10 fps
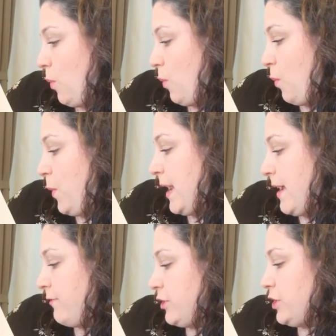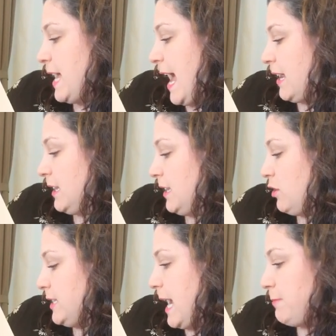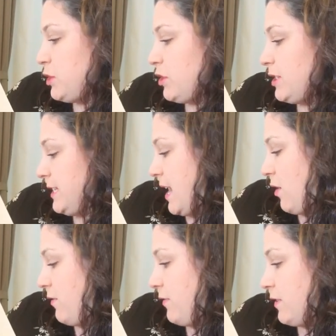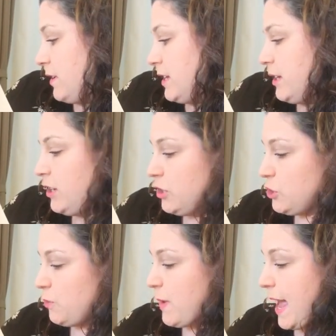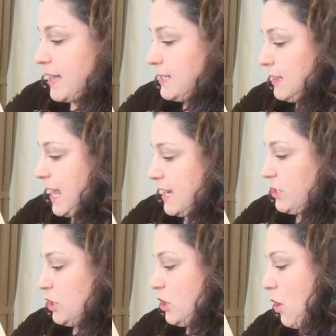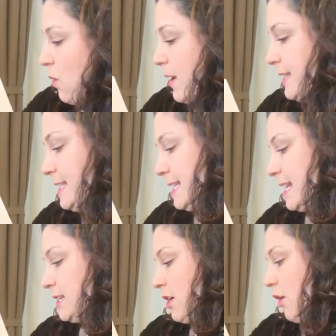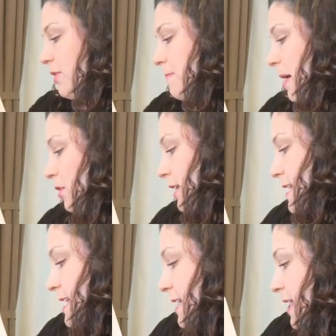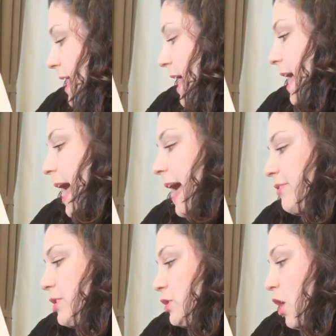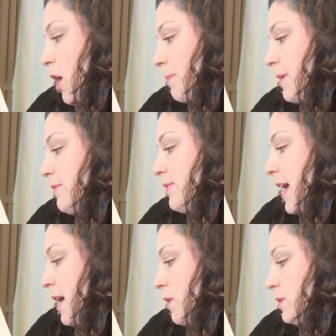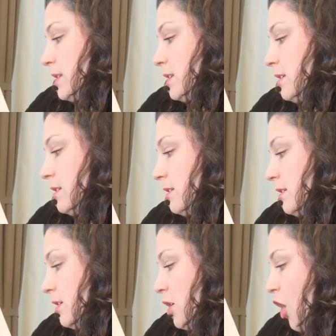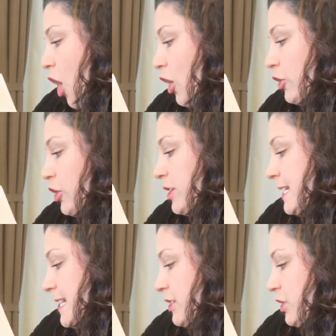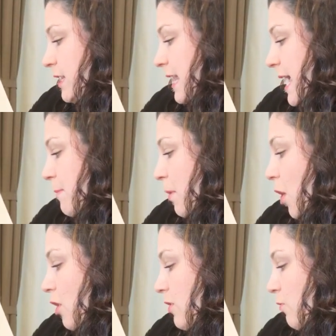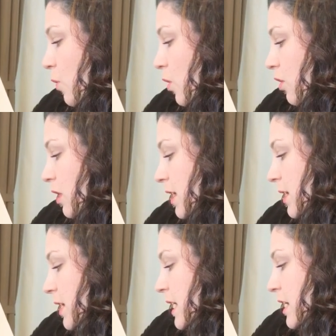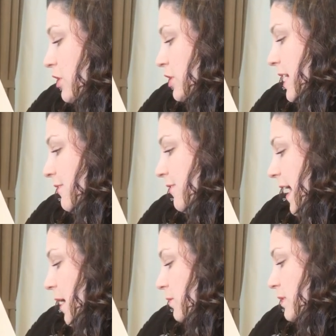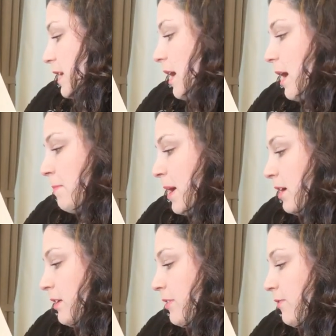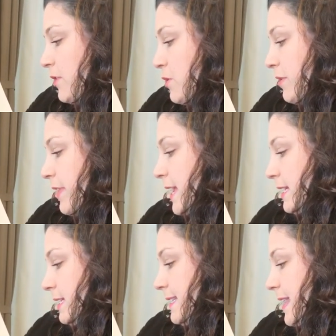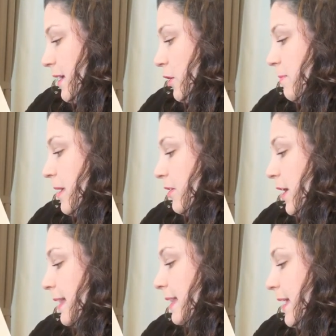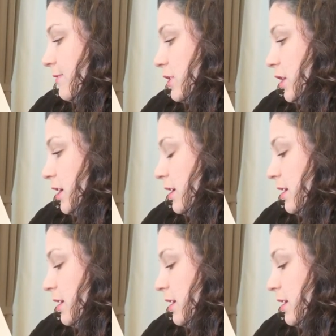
Whenever she had a little time to herself, Shiraz liked to go and sit on the balcony at the top of the house. On her knees she lay a ball of wool she had found among the few things that her mother had left her.